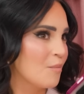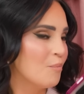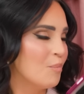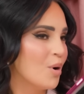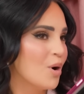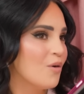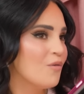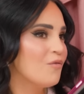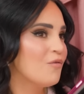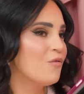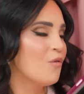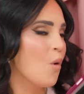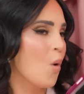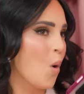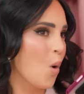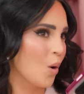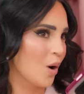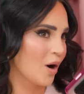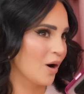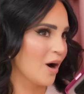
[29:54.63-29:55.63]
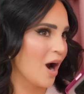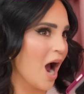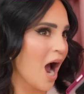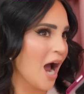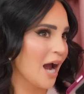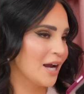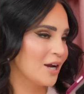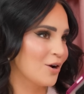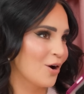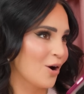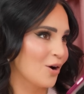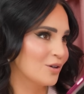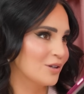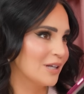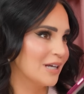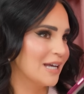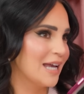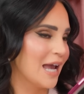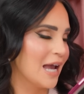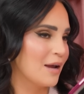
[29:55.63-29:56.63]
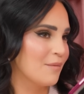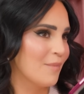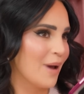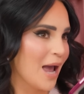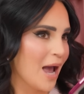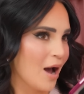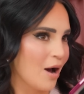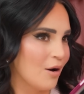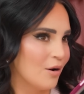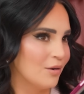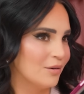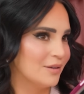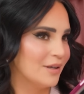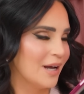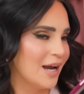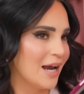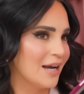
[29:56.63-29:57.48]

before iCarly came out,